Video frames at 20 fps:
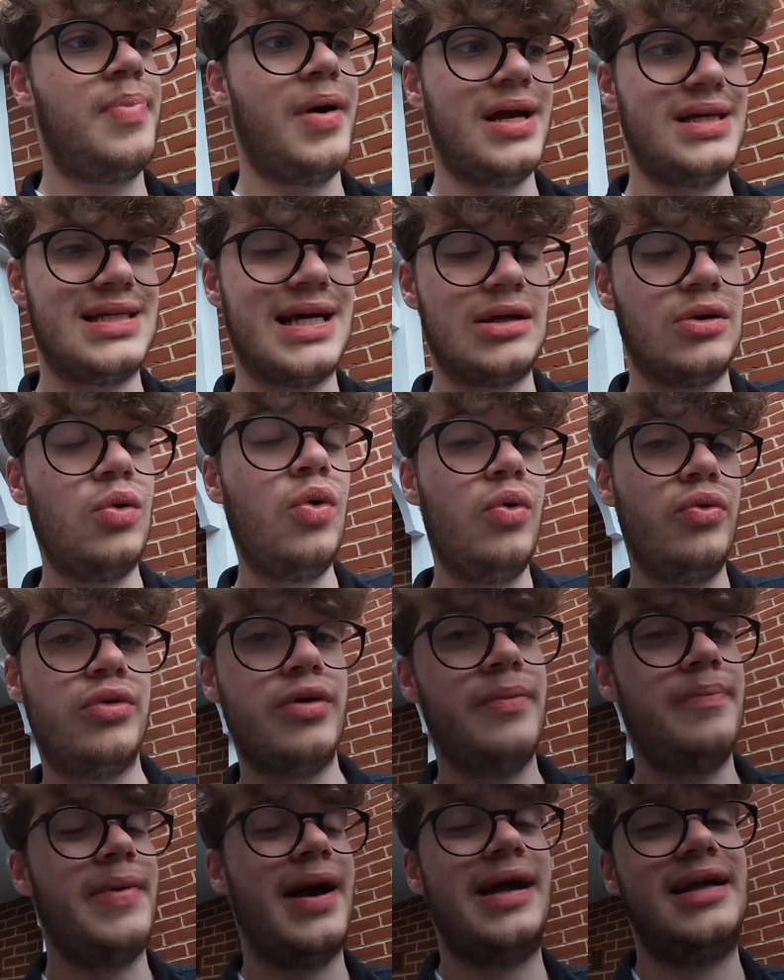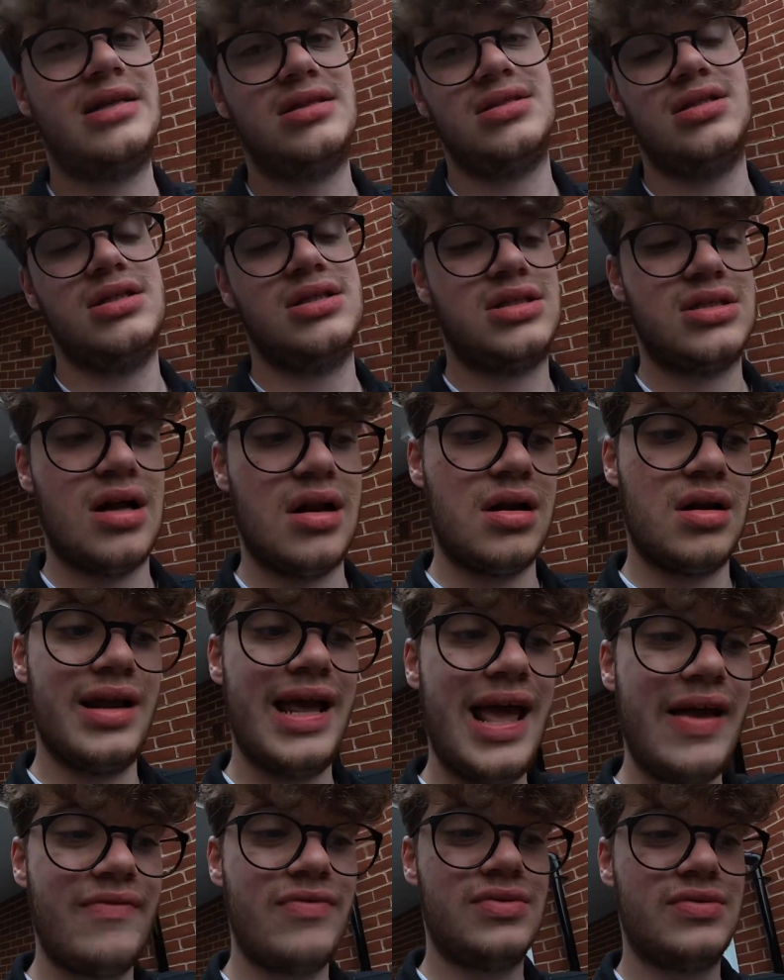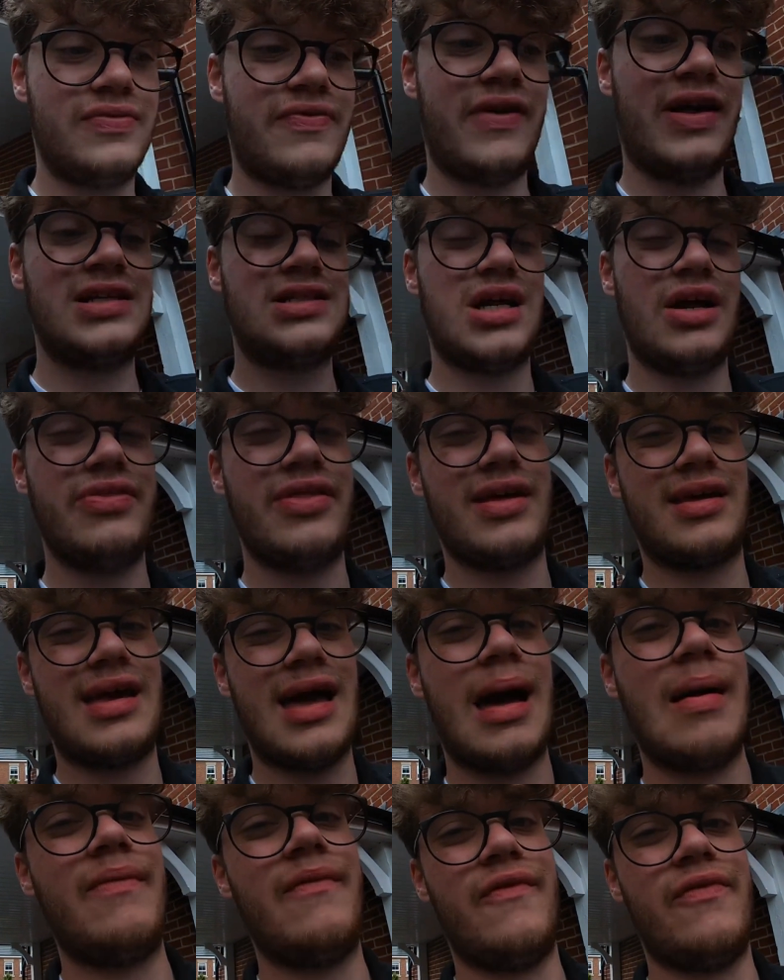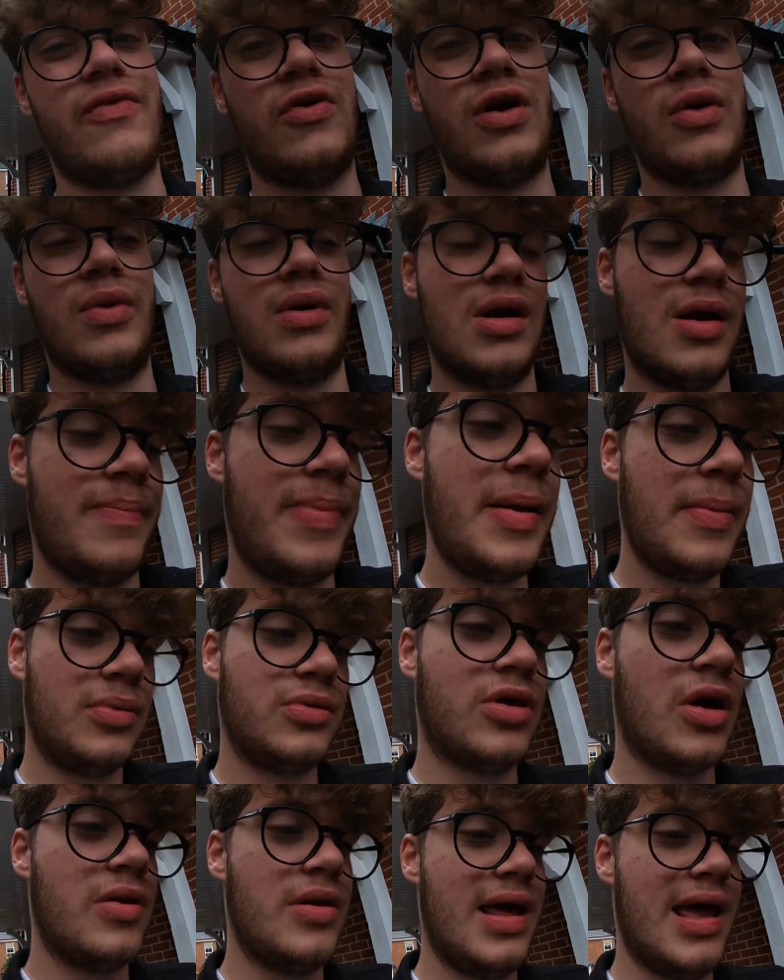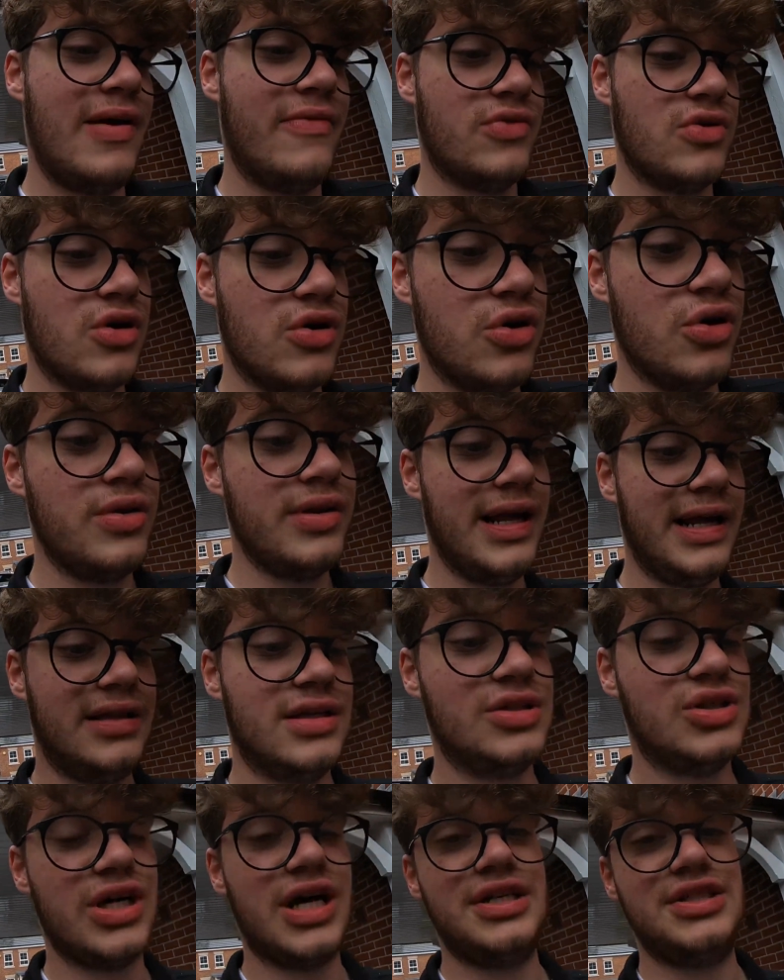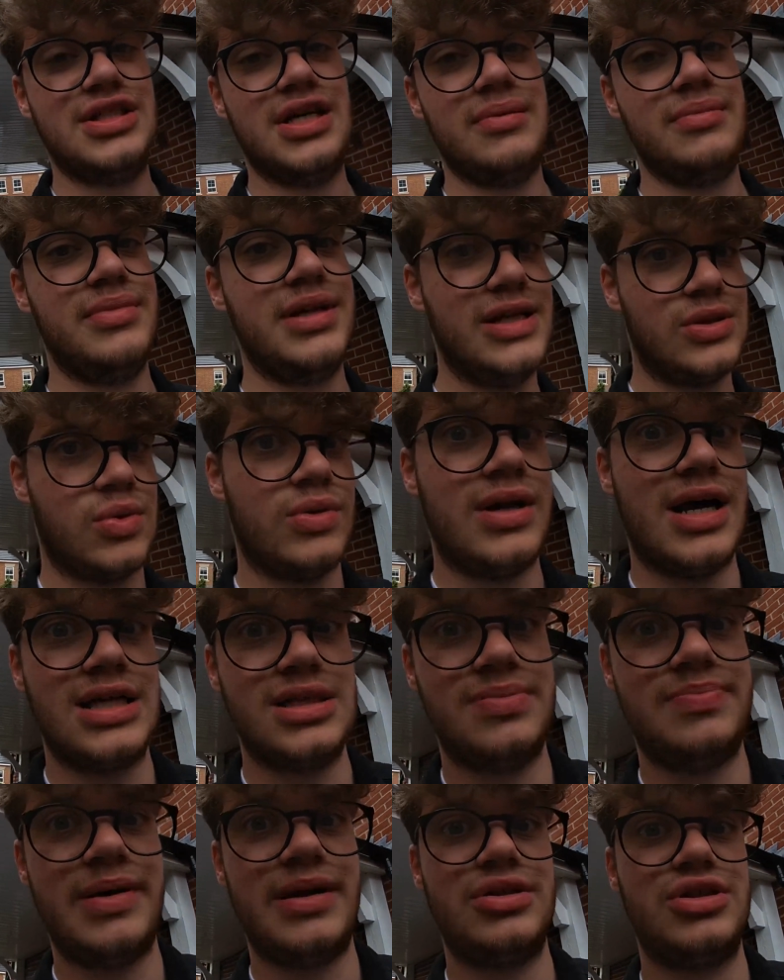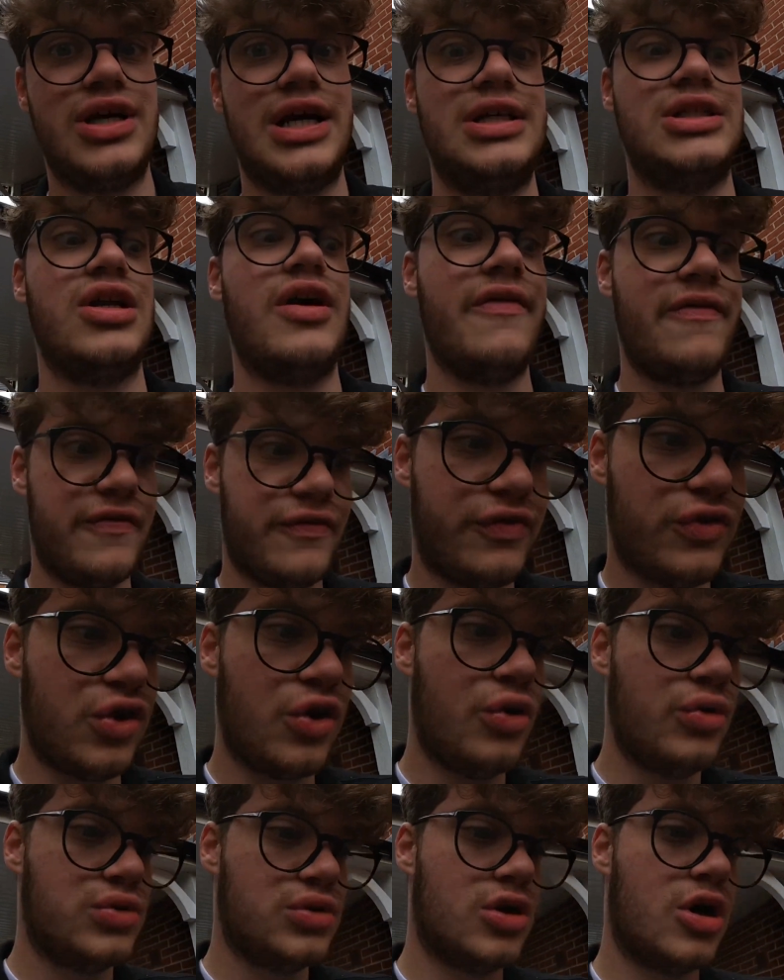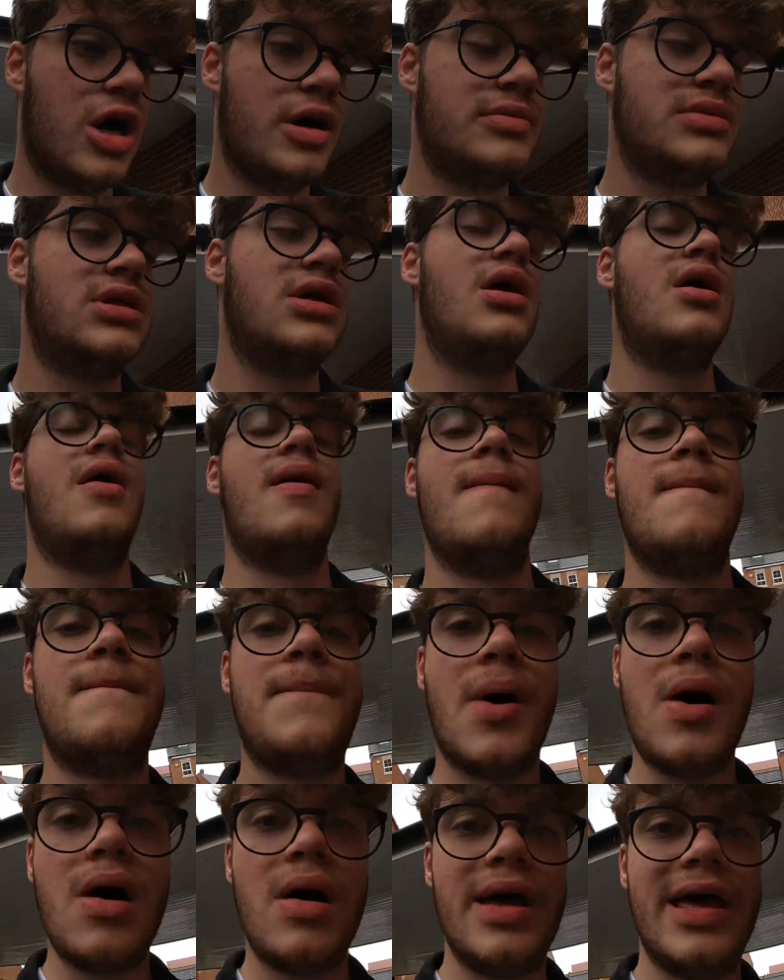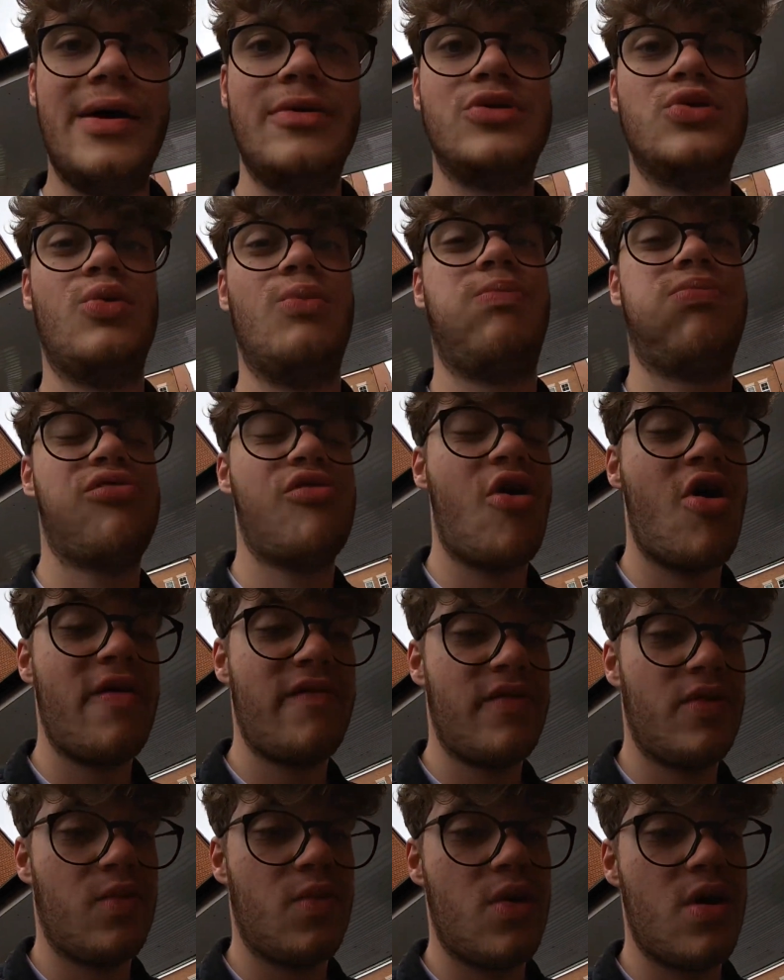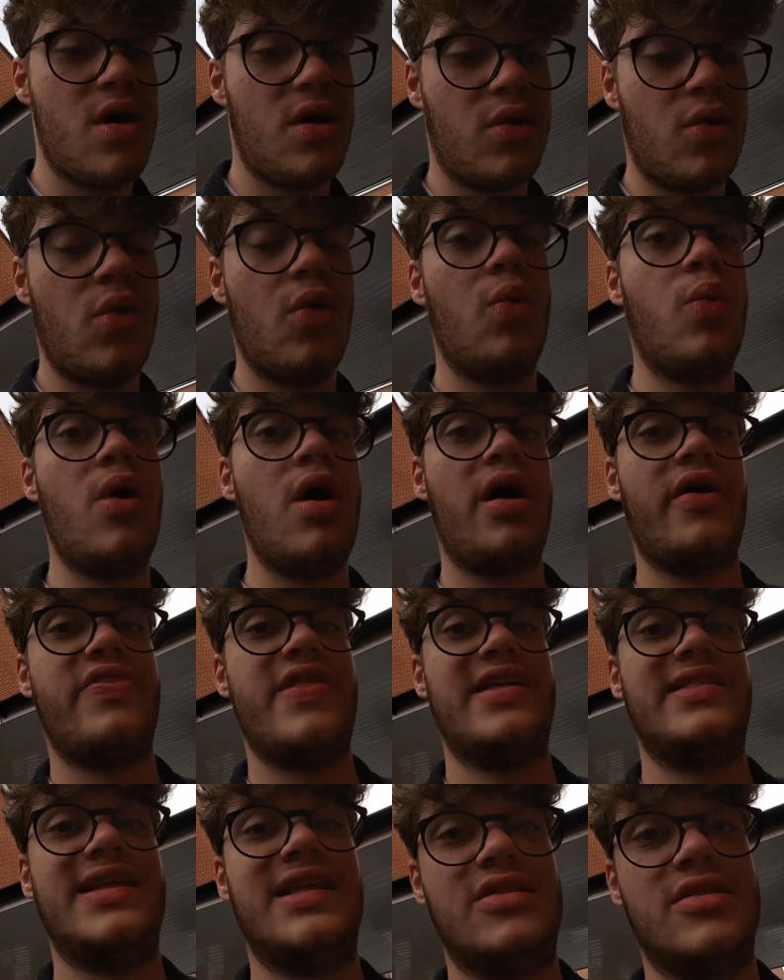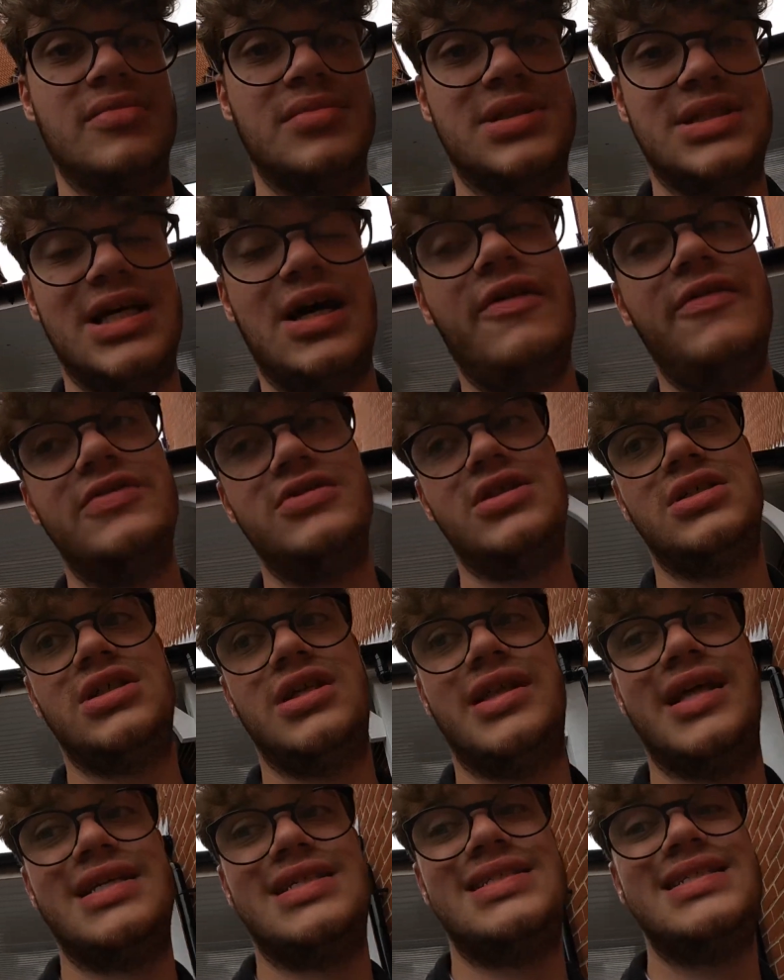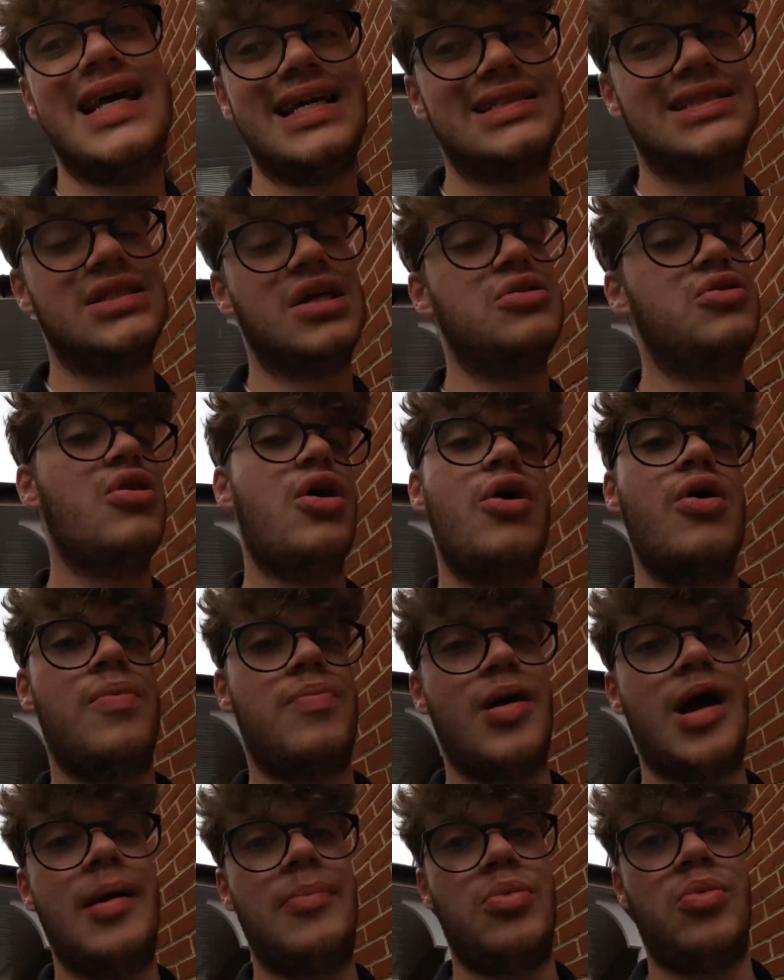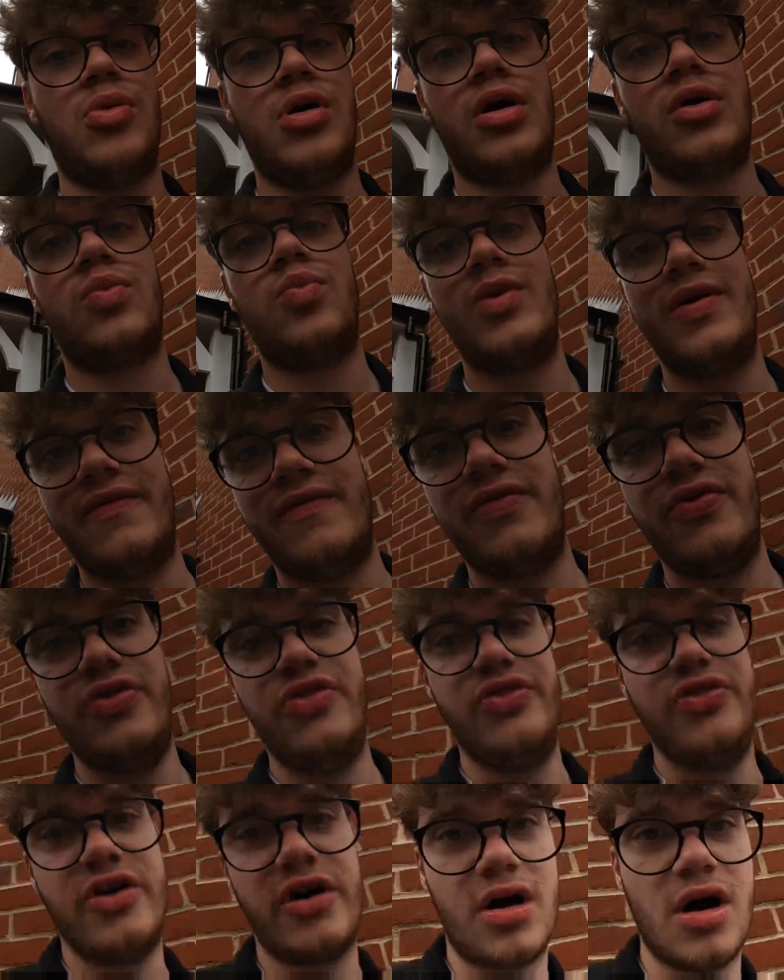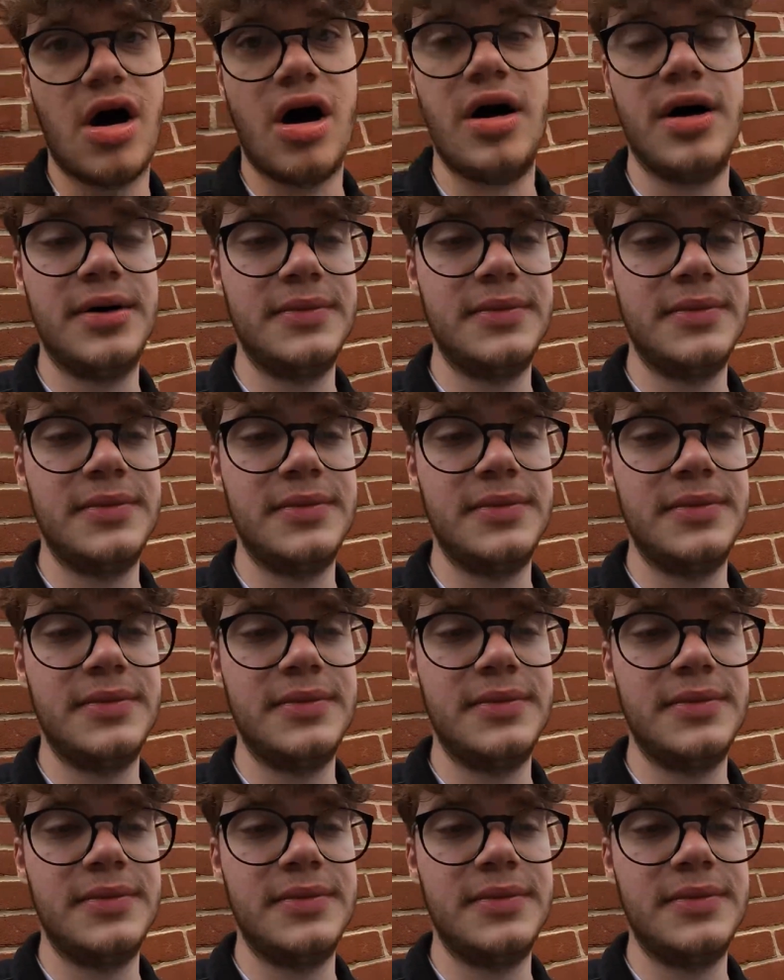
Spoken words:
but it's had all the maintenance done, even things like the cam follower. Like, people don't even know you need to change them. This one has been changed a few times, but it was all private work or work they did themselves, so there's next to no paperwork with the car.